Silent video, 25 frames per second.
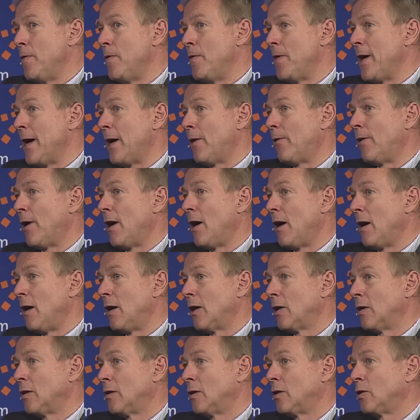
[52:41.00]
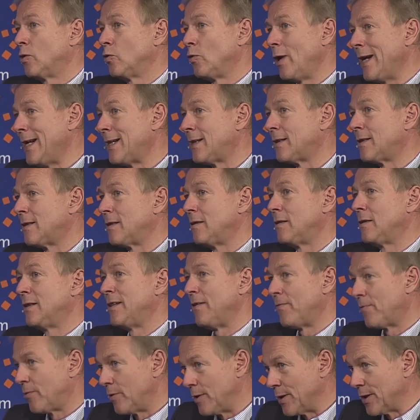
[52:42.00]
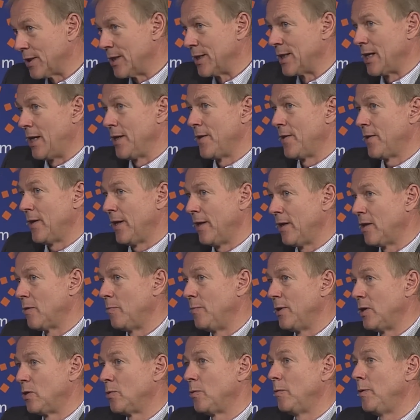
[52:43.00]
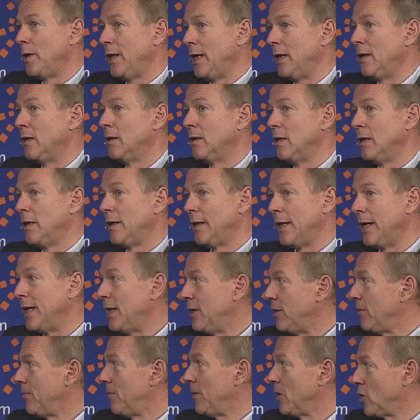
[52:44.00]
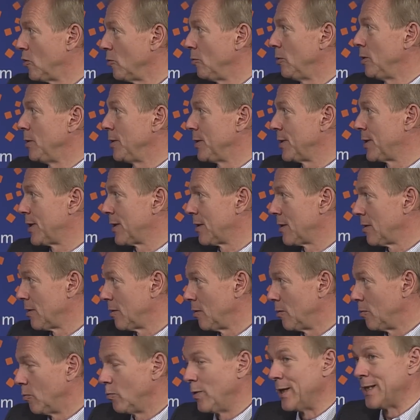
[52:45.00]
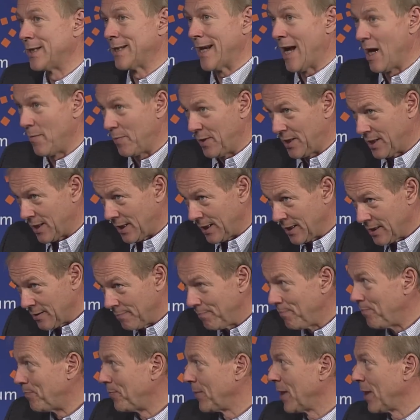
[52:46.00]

there are great differences, I think, between individuals' risk appetite.